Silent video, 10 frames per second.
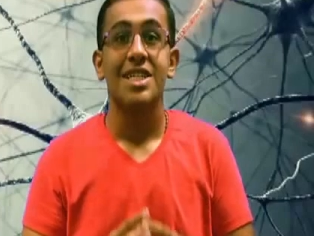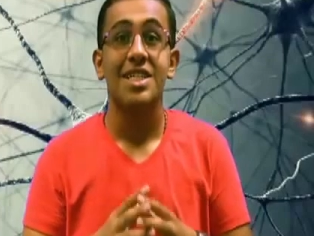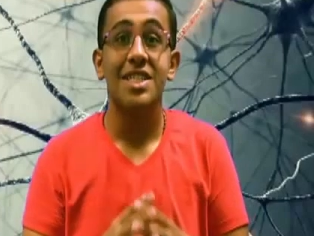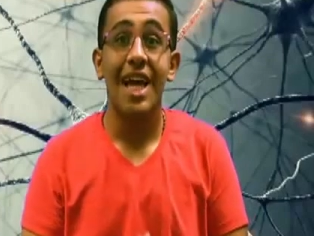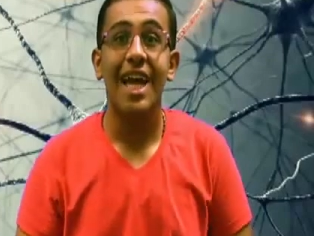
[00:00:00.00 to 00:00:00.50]

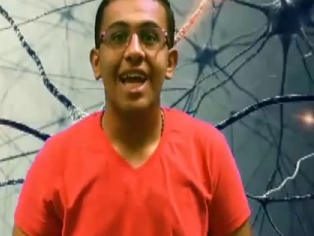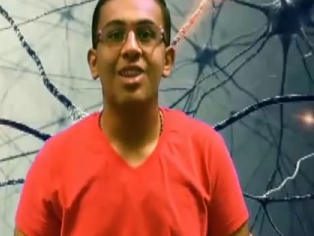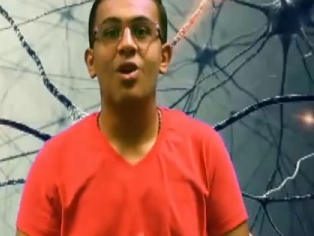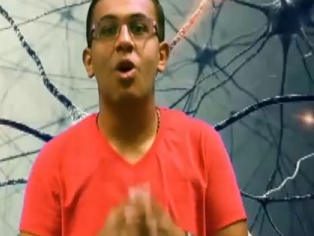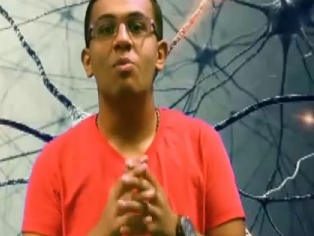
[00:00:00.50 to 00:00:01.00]
Second,
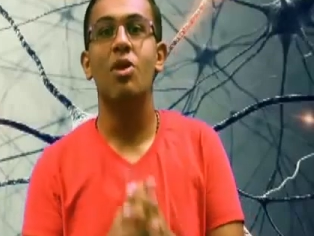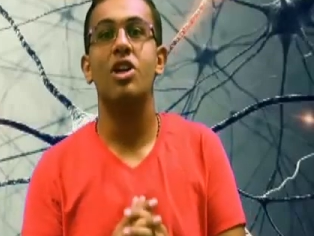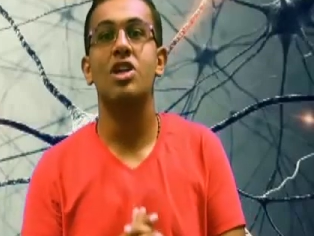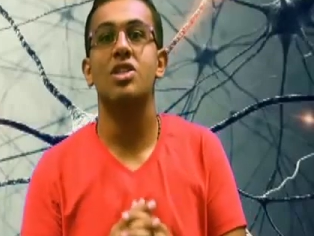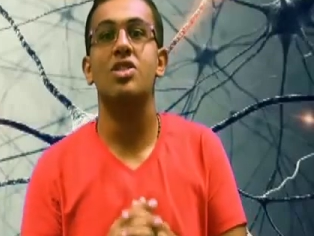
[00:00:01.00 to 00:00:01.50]

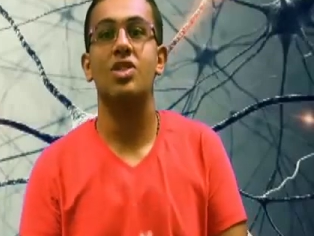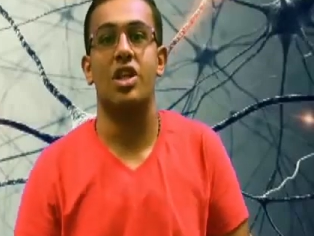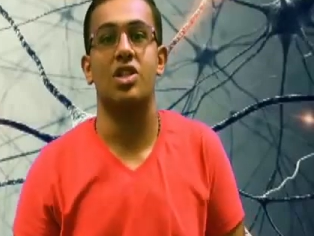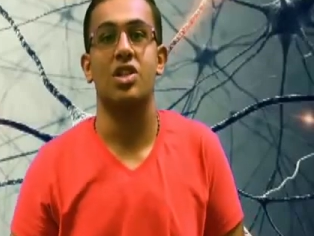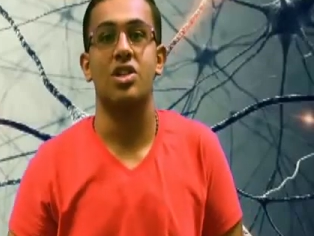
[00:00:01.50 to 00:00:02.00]
homologous
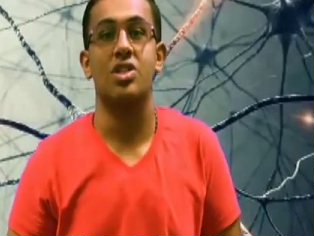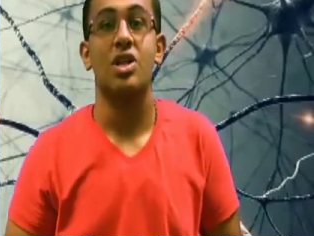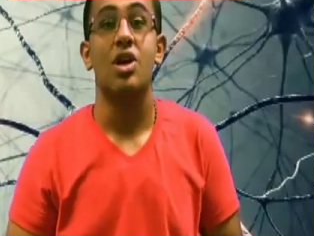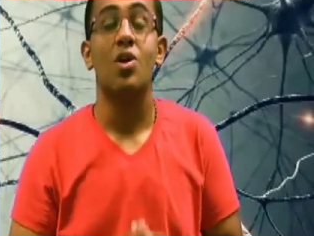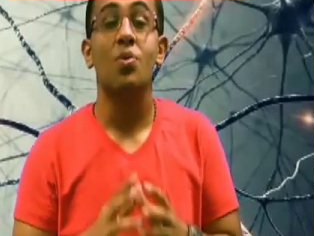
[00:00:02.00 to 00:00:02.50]
structures.
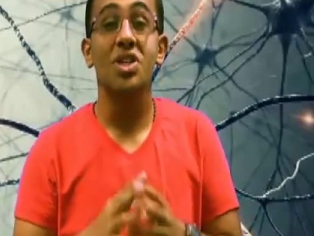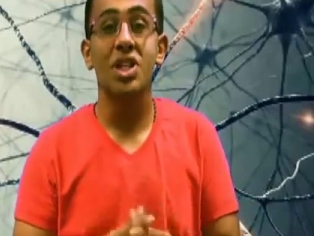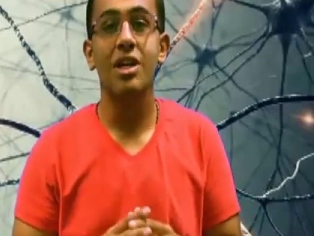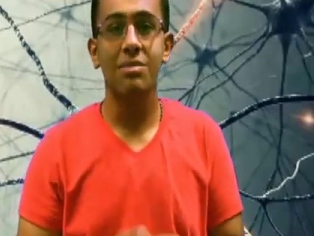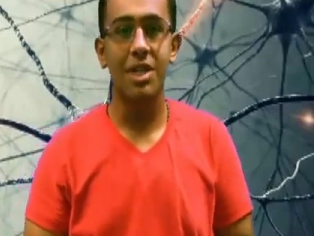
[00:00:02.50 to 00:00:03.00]
We
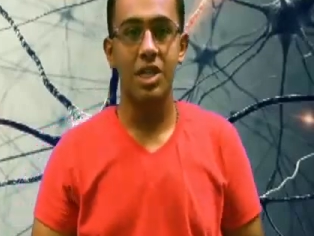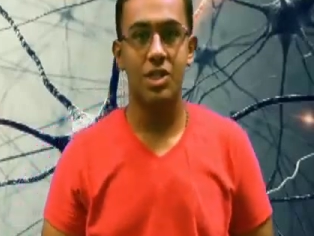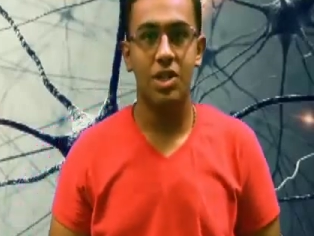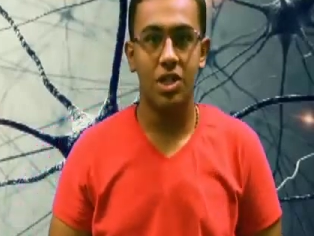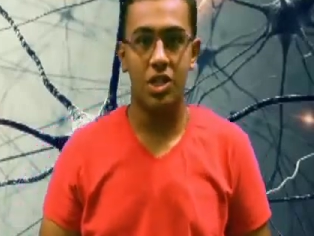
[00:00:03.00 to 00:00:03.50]
share many
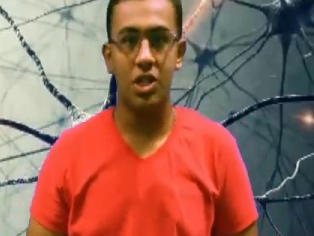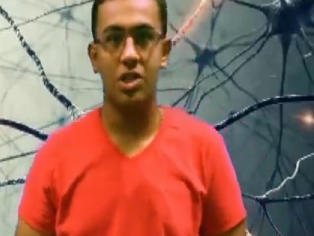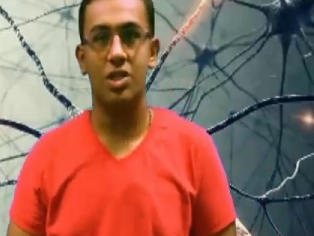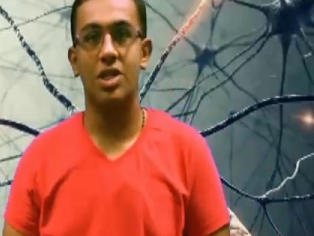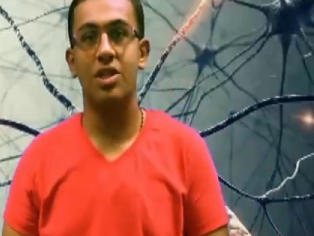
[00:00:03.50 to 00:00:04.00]

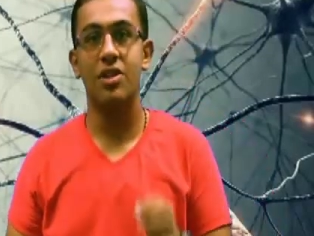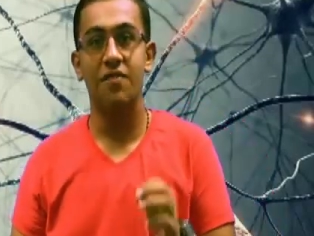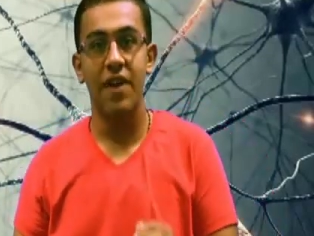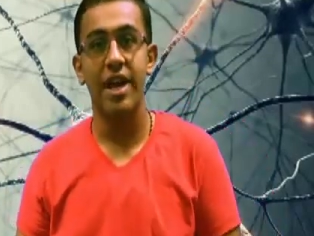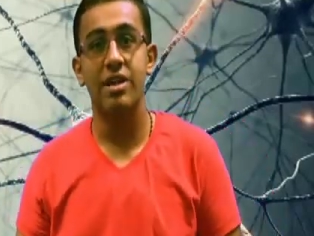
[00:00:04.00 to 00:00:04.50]
structures that
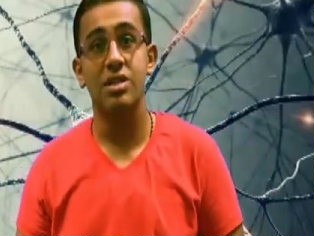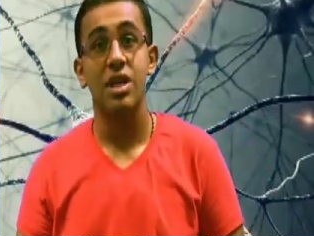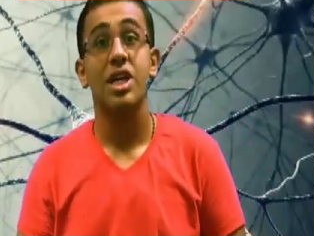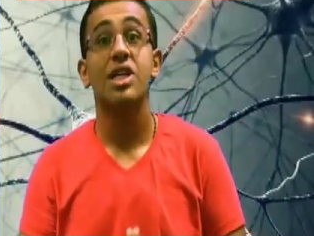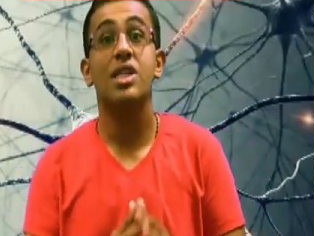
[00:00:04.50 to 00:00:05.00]
refers
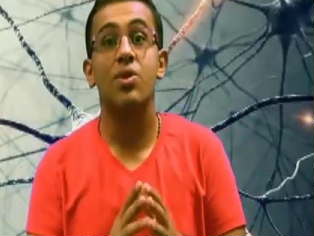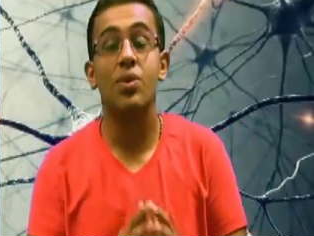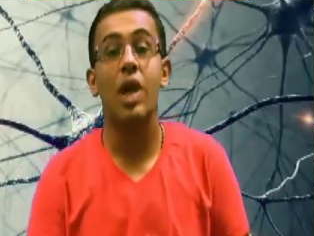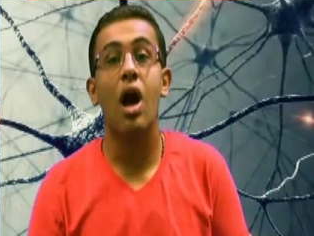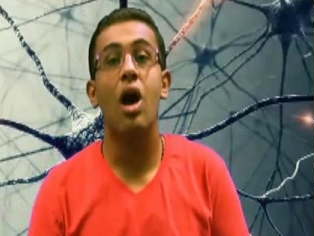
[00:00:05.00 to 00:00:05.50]
that
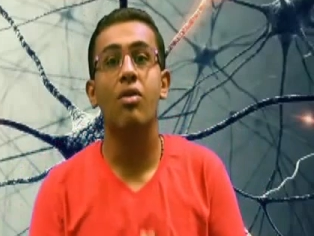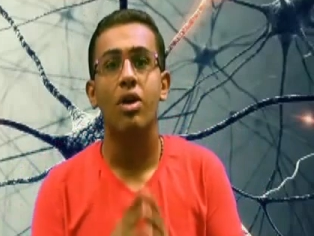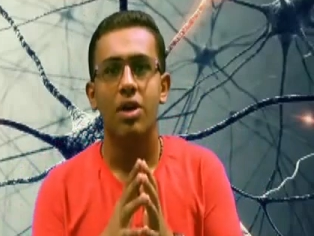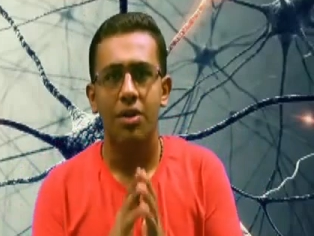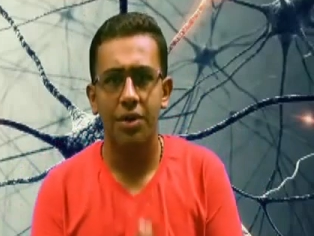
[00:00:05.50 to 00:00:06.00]
we are
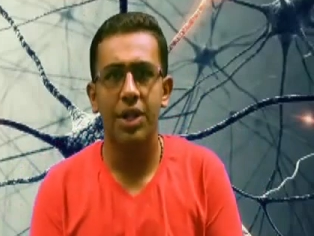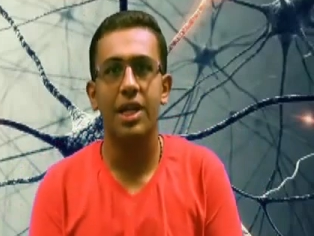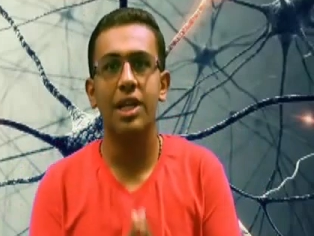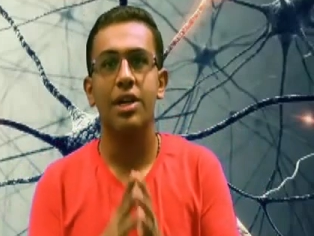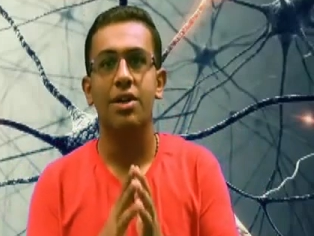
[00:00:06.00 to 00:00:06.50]

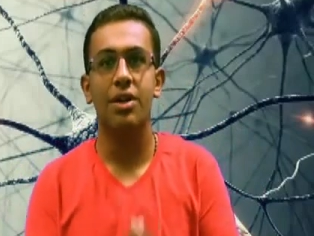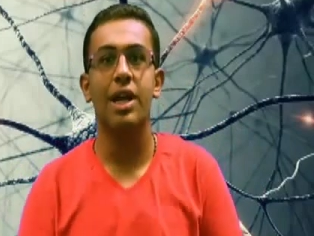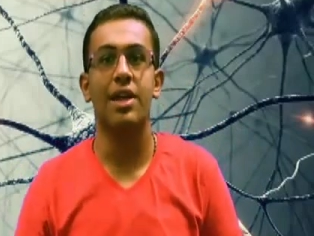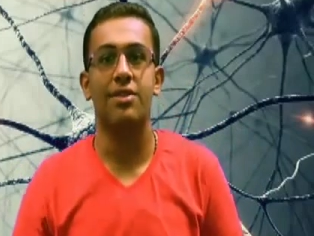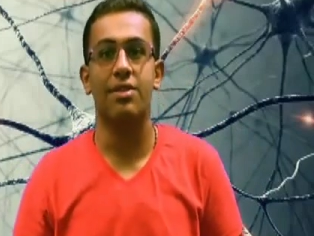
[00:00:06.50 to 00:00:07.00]
really
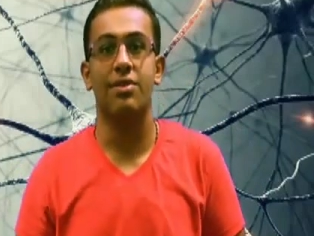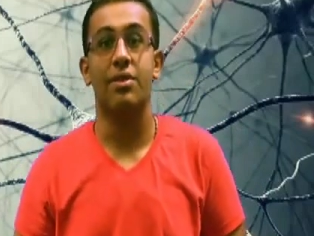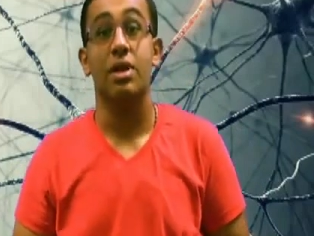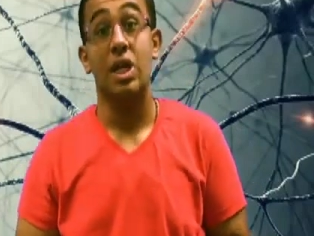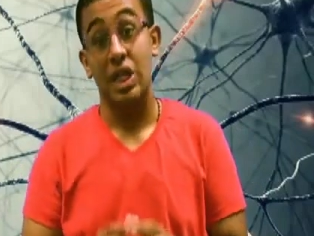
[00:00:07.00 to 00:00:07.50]
related.
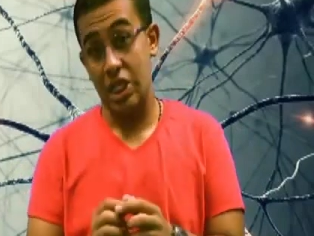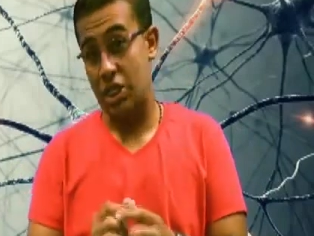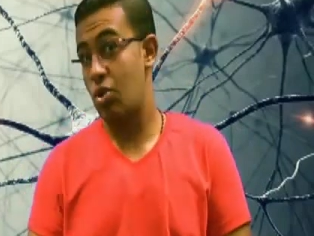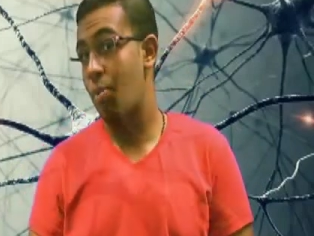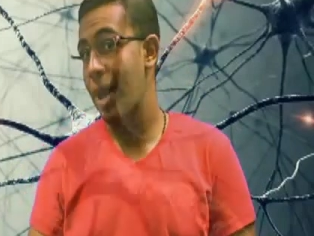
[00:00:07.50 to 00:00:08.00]
Let's go